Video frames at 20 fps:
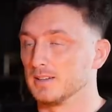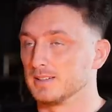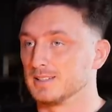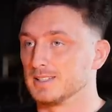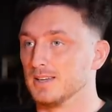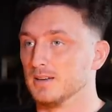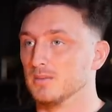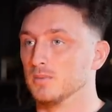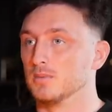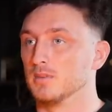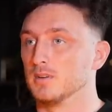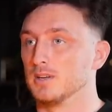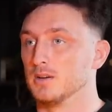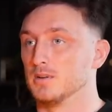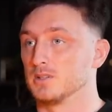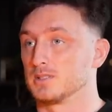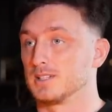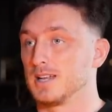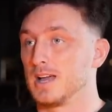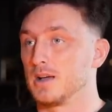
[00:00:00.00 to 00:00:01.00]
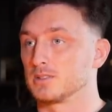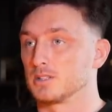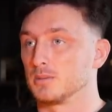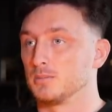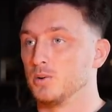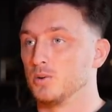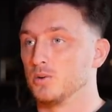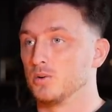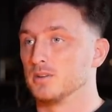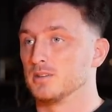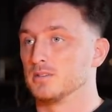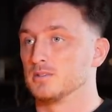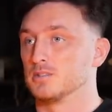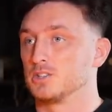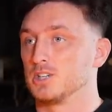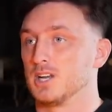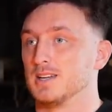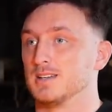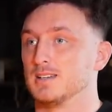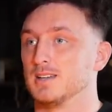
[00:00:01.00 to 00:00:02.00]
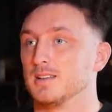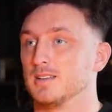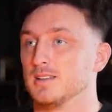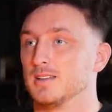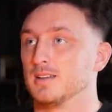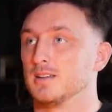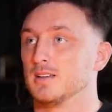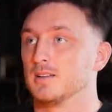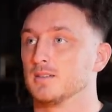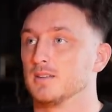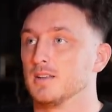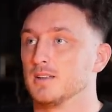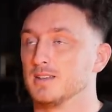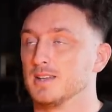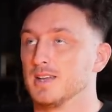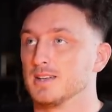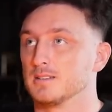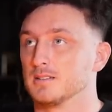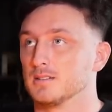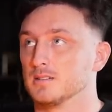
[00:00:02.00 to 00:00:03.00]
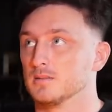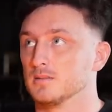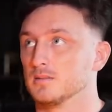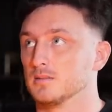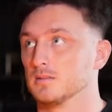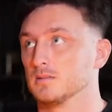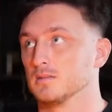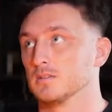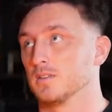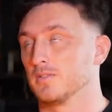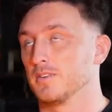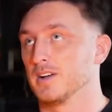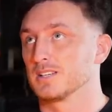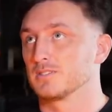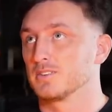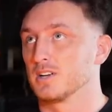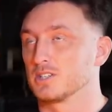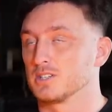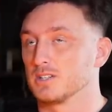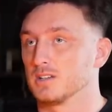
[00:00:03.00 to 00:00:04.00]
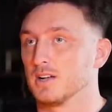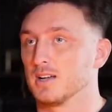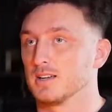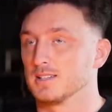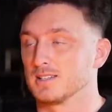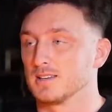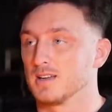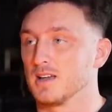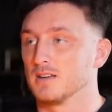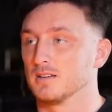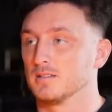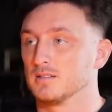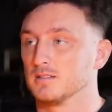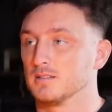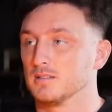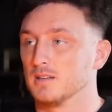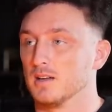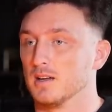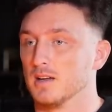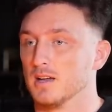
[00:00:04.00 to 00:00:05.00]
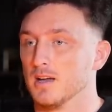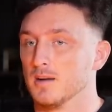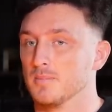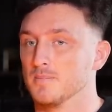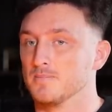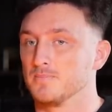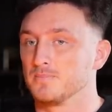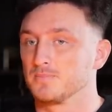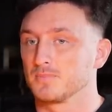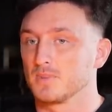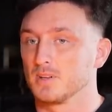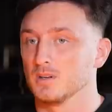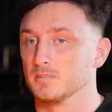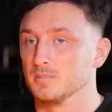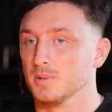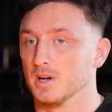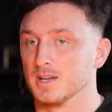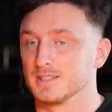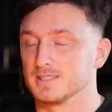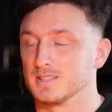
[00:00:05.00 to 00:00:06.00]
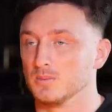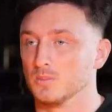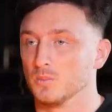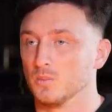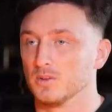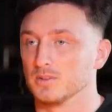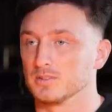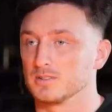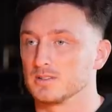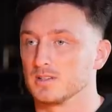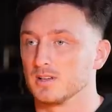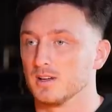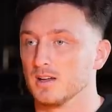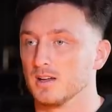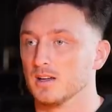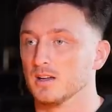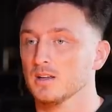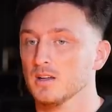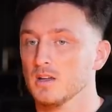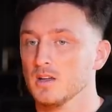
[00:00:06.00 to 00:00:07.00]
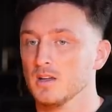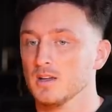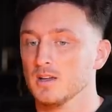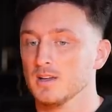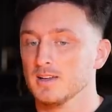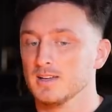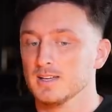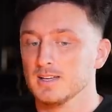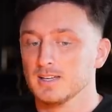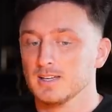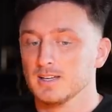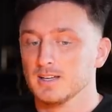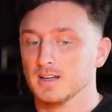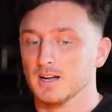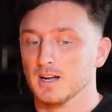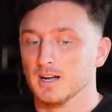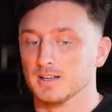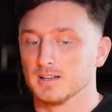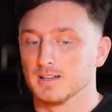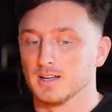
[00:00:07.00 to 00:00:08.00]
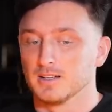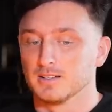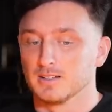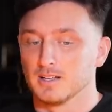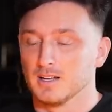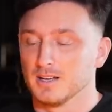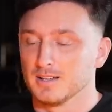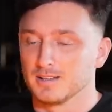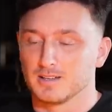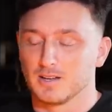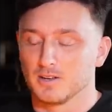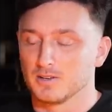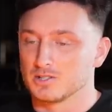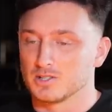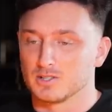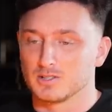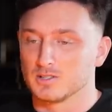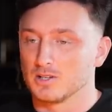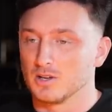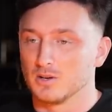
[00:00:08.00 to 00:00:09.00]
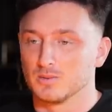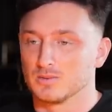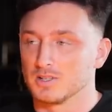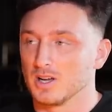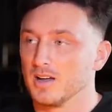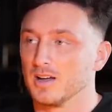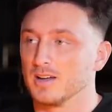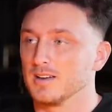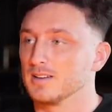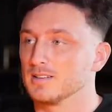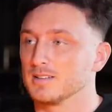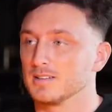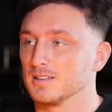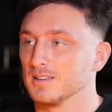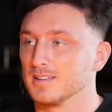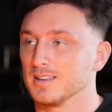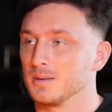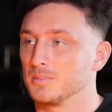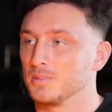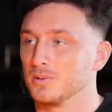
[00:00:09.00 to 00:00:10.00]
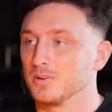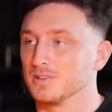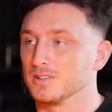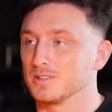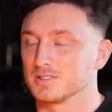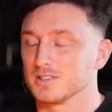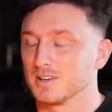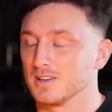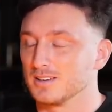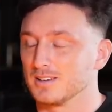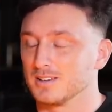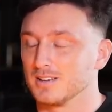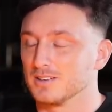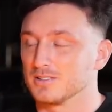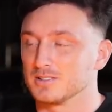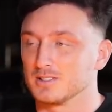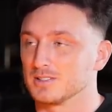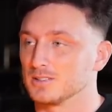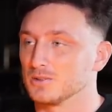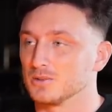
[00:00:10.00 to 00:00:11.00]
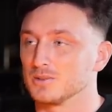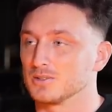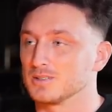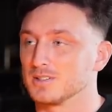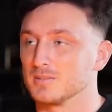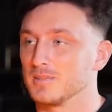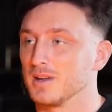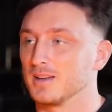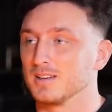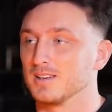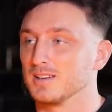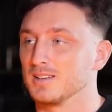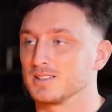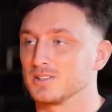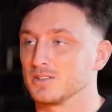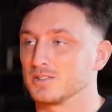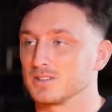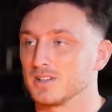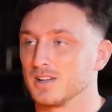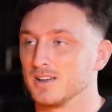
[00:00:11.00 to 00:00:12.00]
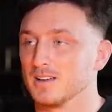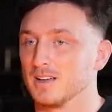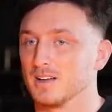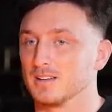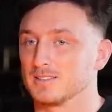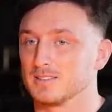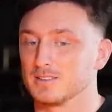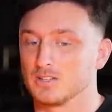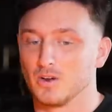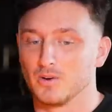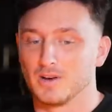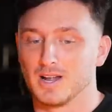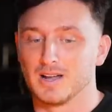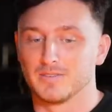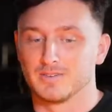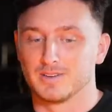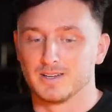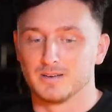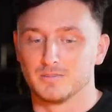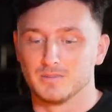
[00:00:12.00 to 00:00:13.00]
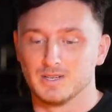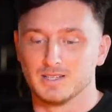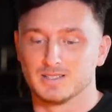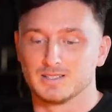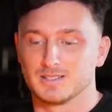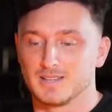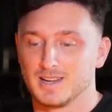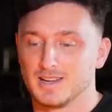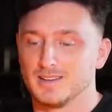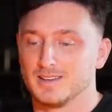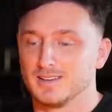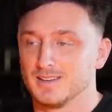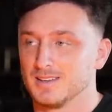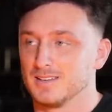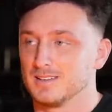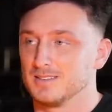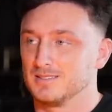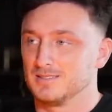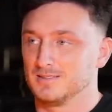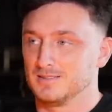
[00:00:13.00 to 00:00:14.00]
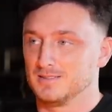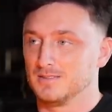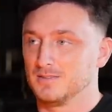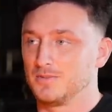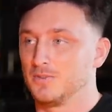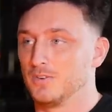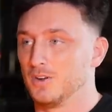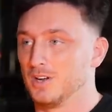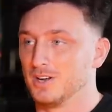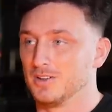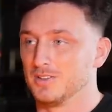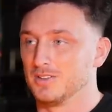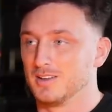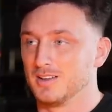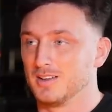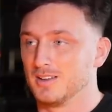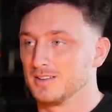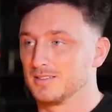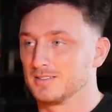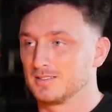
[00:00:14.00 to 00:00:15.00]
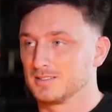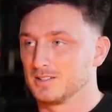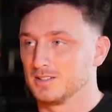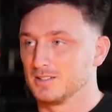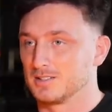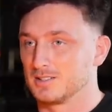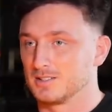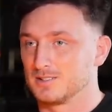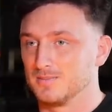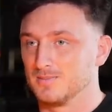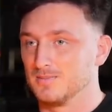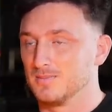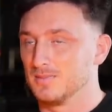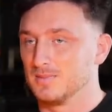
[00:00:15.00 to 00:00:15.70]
I didn't. It was down to Paul and JD at the at the end and the fast fashion guys again. Um, but I didn't want to I, I, I was just so tired at that point. I was like, I was exhausted mentally. So I was like, I don't have it in me to take it further because